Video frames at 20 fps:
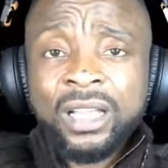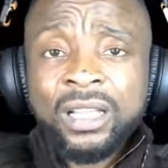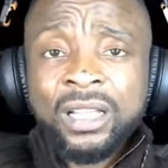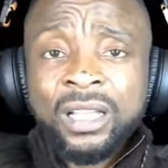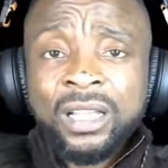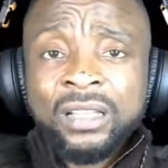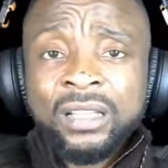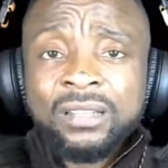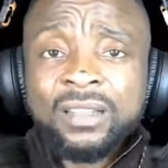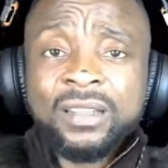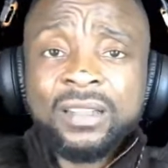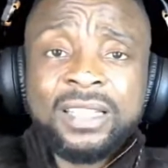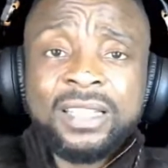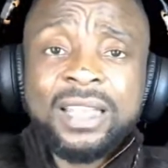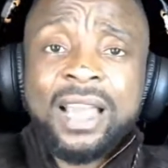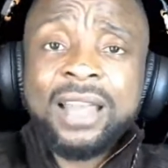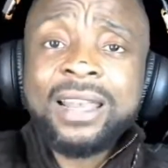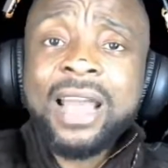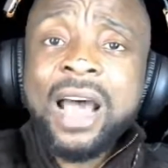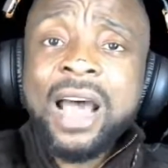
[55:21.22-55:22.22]
since they
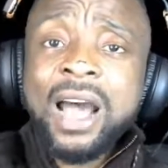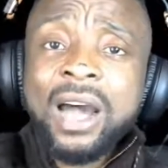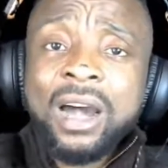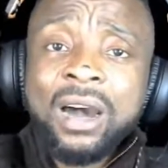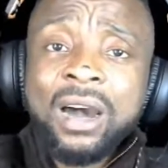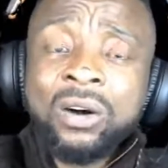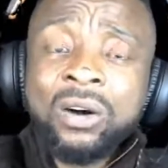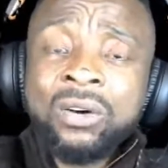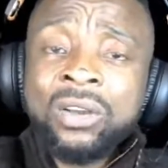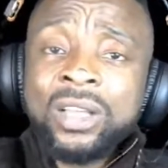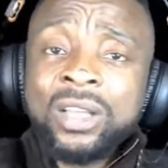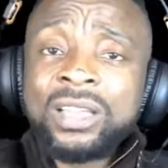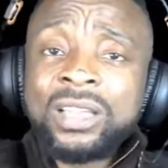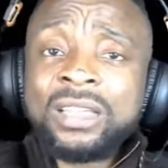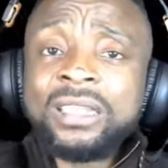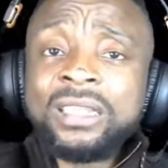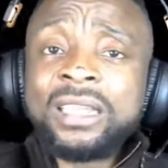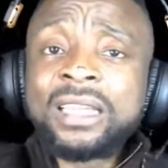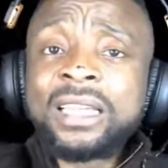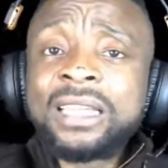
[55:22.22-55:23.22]
are now
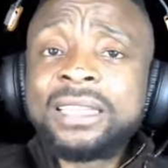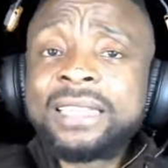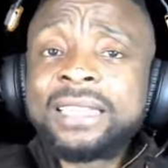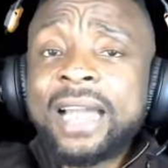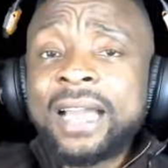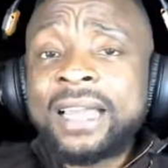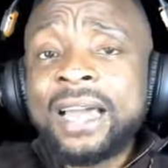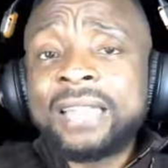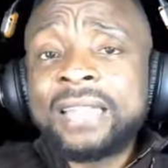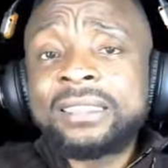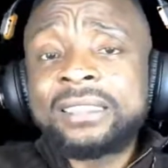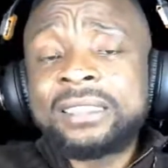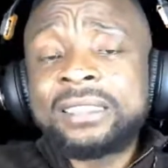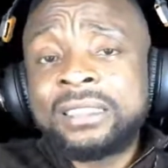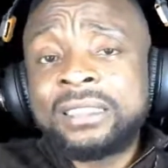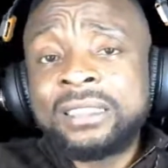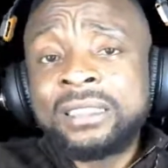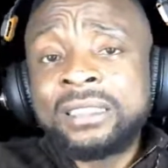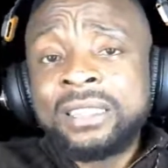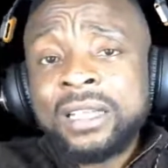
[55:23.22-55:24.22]
in the
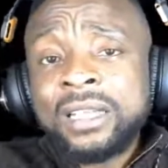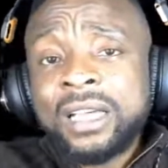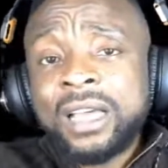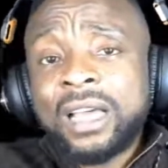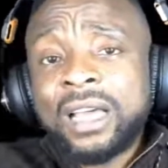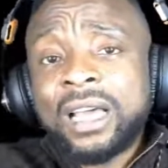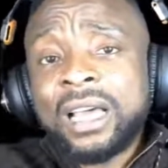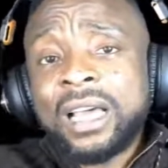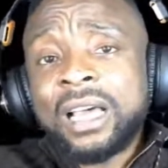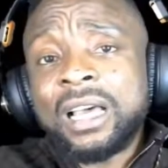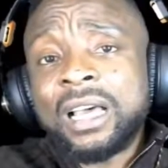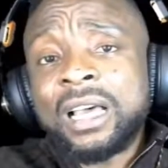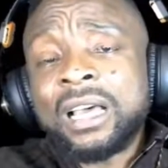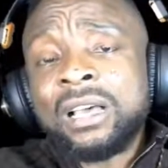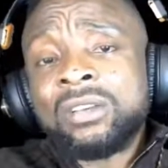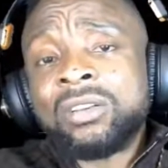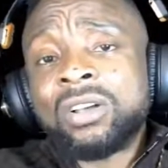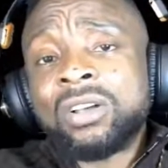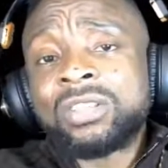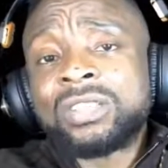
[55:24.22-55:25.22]
kindergarten,
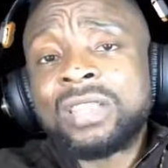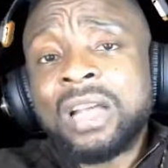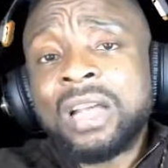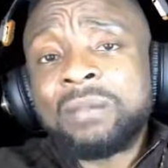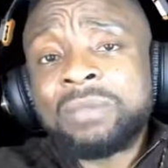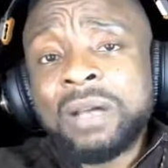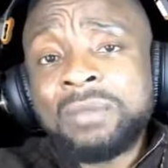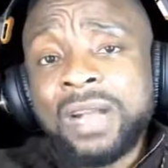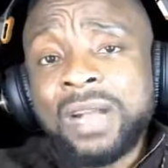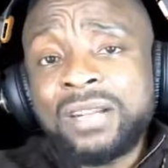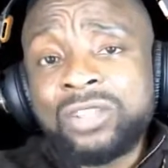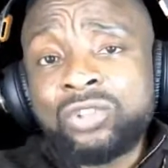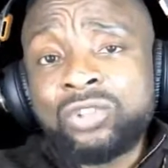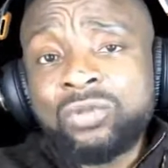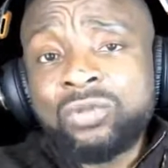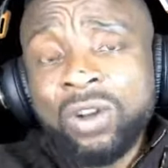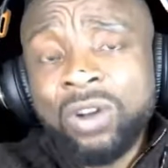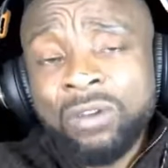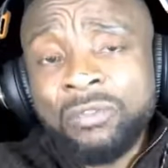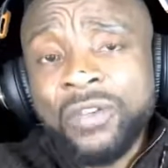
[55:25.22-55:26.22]
nursery and primary
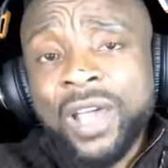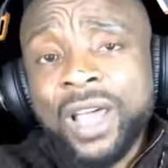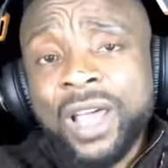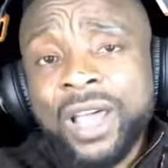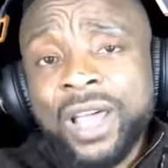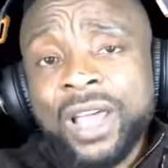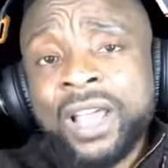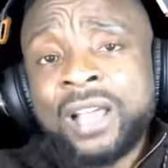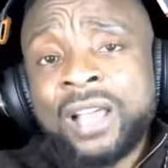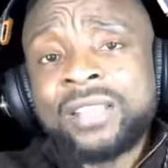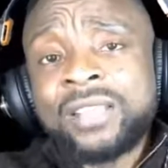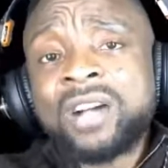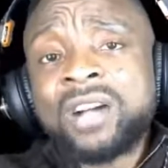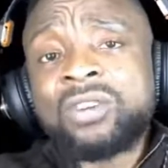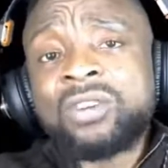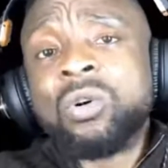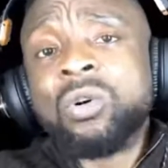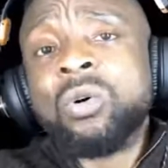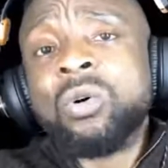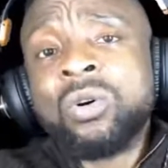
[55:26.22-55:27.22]
school of
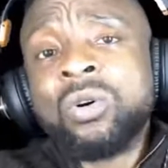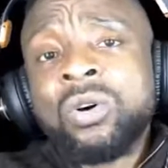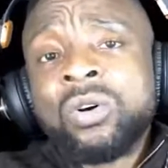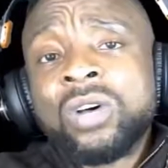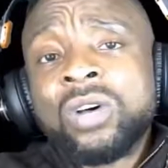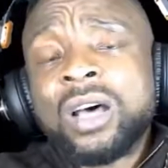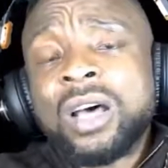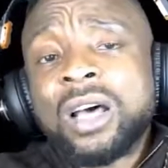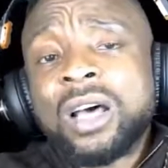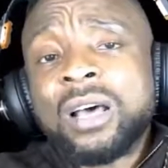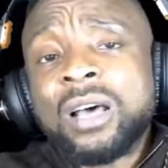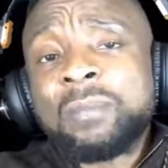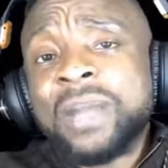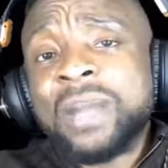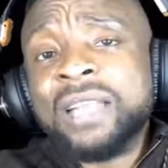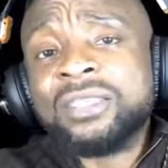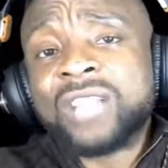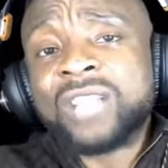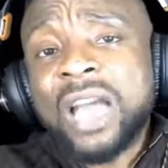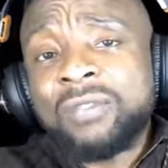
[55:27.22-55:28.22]
Tanko
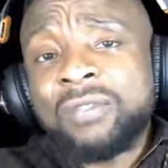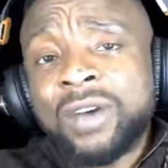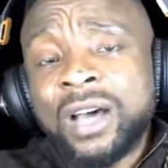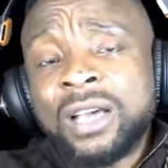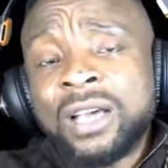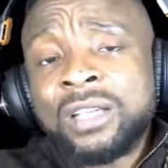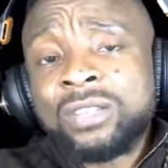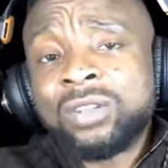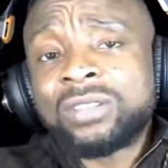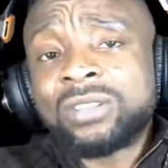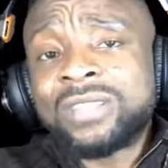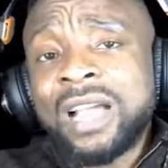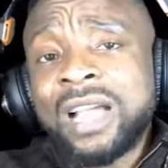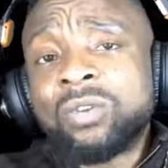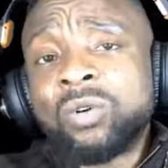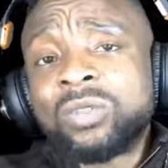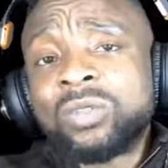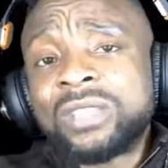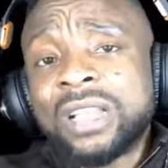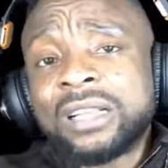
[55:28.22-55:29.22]
plane driver, your
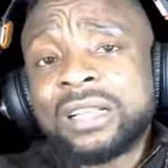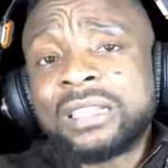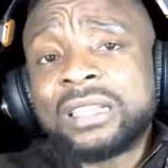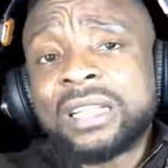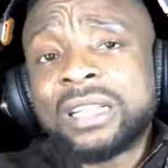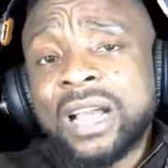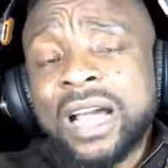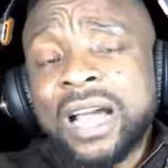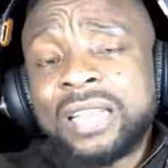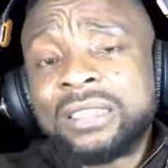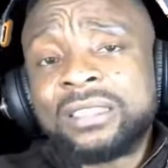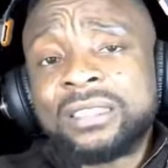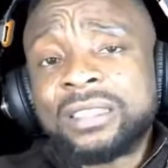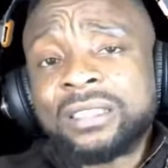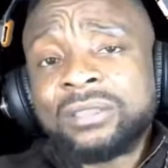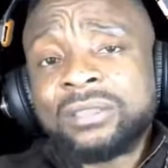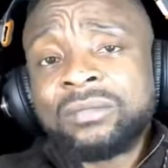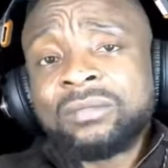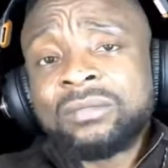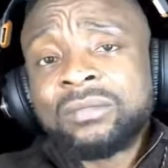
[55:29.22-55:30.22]
Tanko
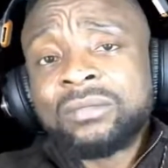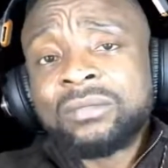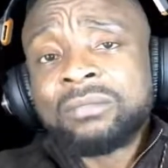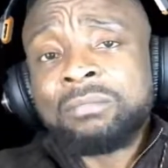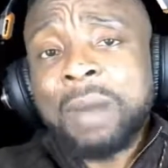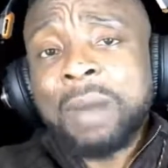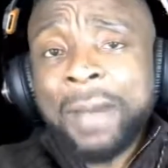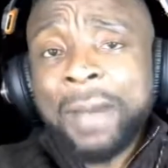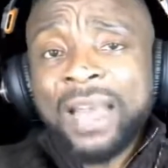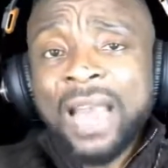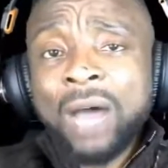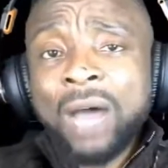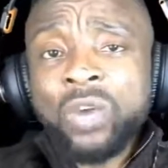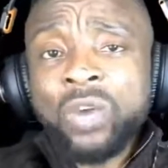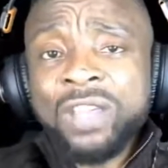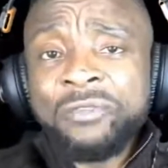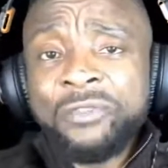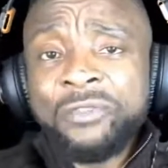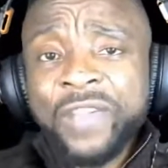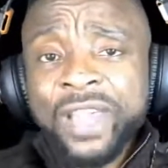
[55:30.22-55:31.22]
technicality, Babalawo
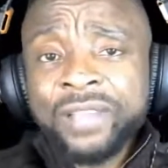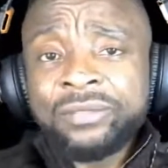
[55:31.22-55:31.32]
Ife.